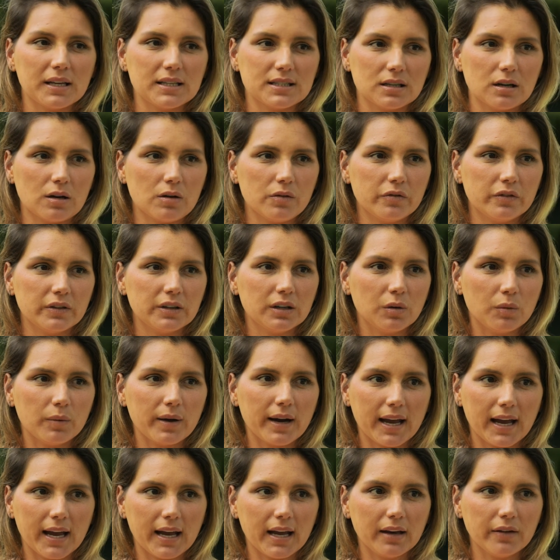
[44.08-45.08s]
myself in a
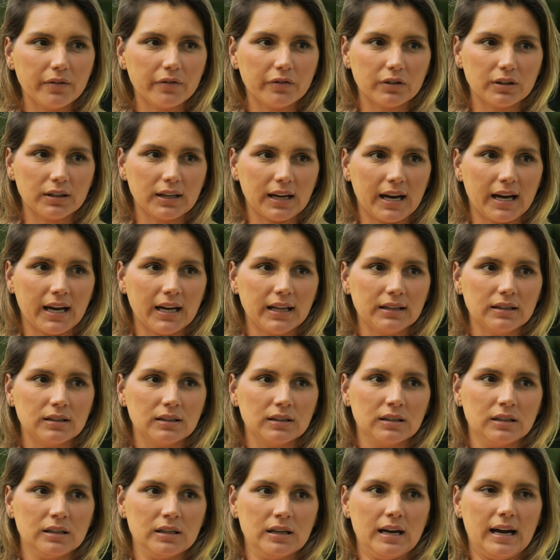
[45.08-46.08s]
way for that.
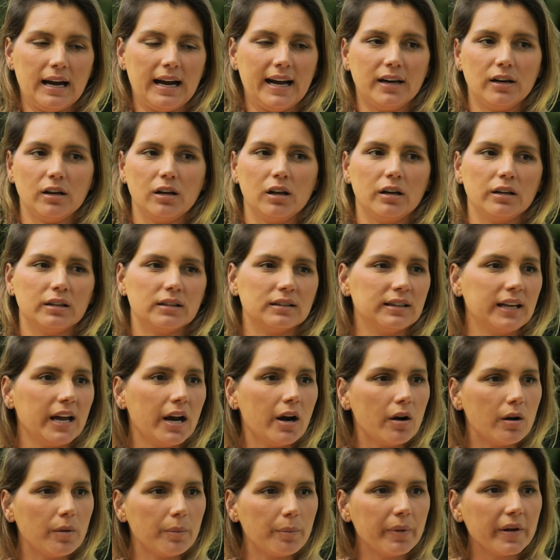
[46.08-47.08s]
I had a lot of
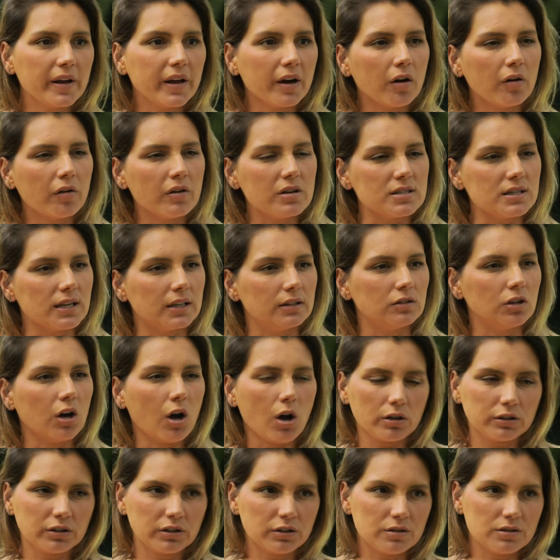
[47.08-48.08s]
therapy, I always had
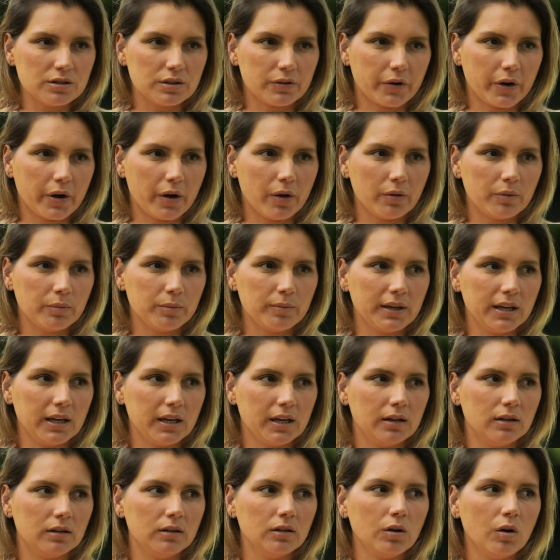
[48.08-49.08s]
doctors around me,
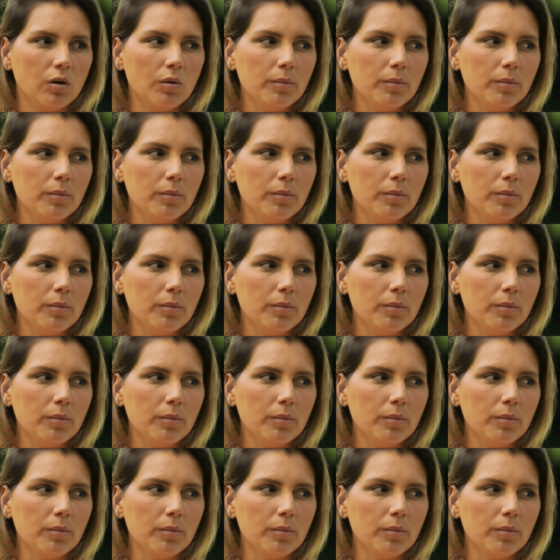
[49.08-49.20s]
and